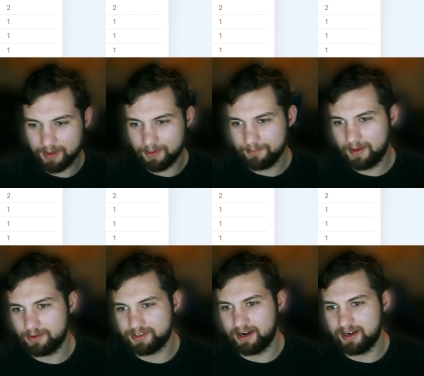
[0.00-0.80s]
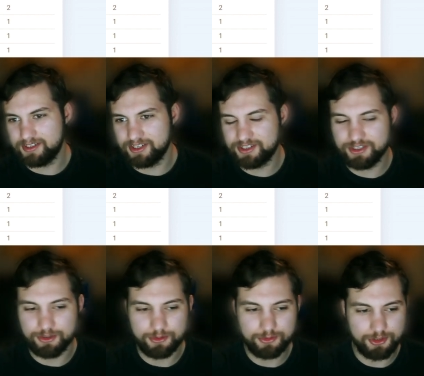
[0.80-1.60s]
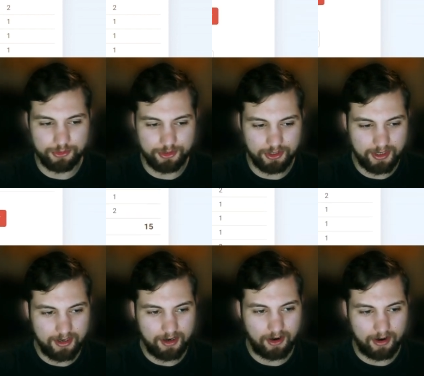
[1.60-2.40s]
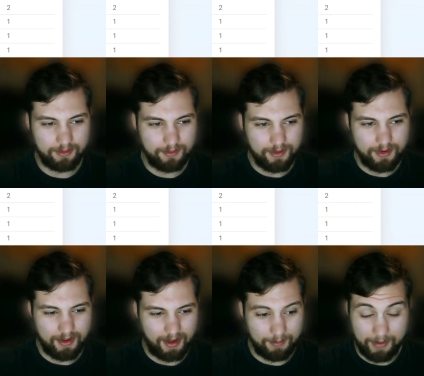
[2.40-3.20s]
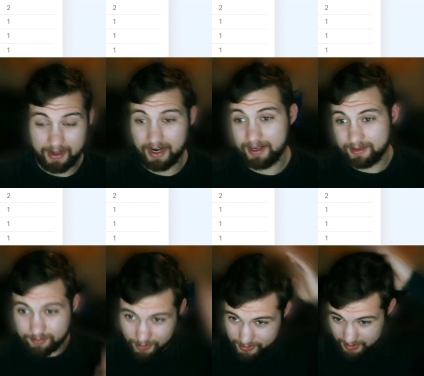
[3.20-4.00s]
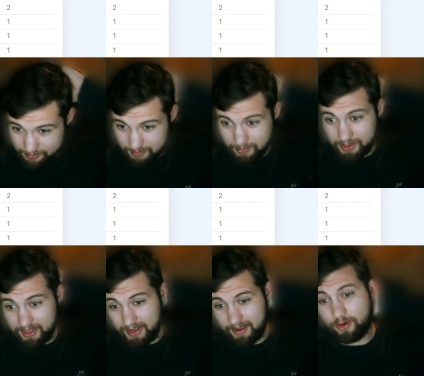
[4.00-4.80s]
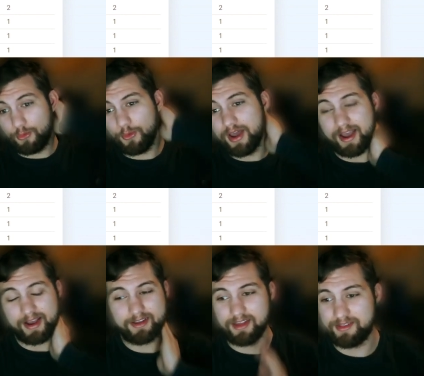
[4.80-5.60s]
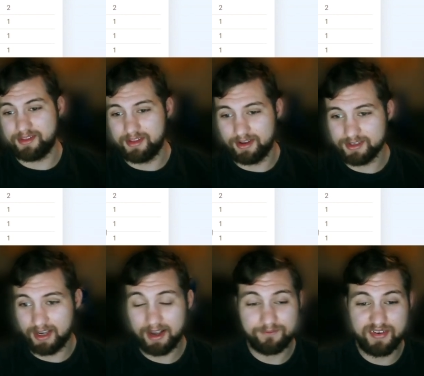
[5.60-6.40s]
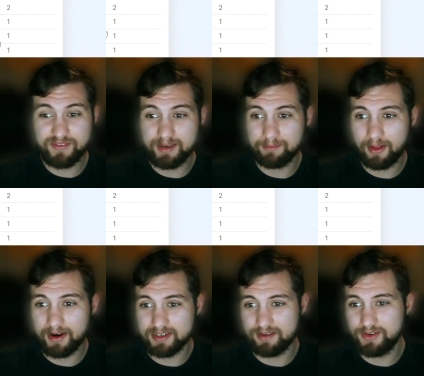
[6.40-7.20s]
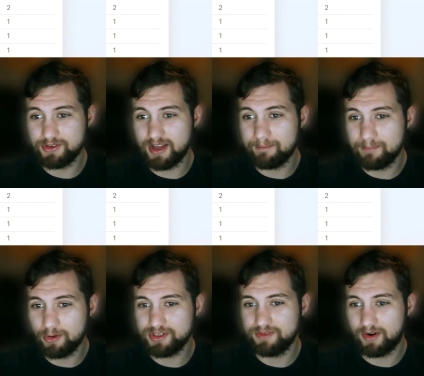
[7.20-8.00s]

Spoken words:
Myles Garrett is just too good. All right. Oh man, I am using up our money like quick. Nothing else. Like I have 15 players, and I've used up most of our